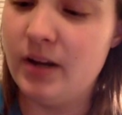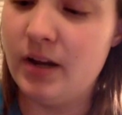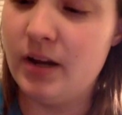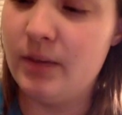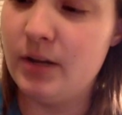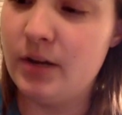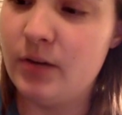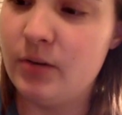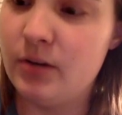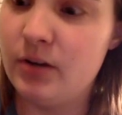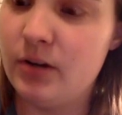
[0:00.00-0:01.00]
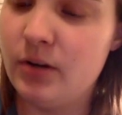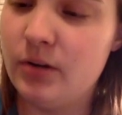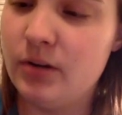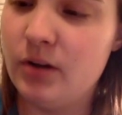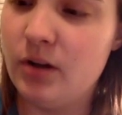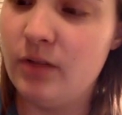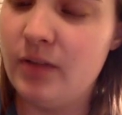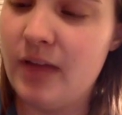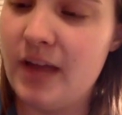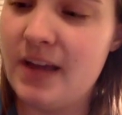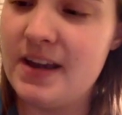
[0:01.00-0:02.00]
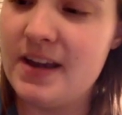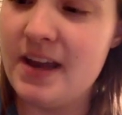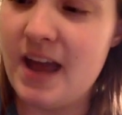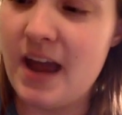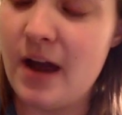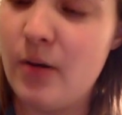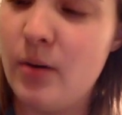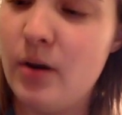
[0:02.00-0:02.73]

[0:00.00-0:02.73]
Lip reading: I'm not going to go into all of that now.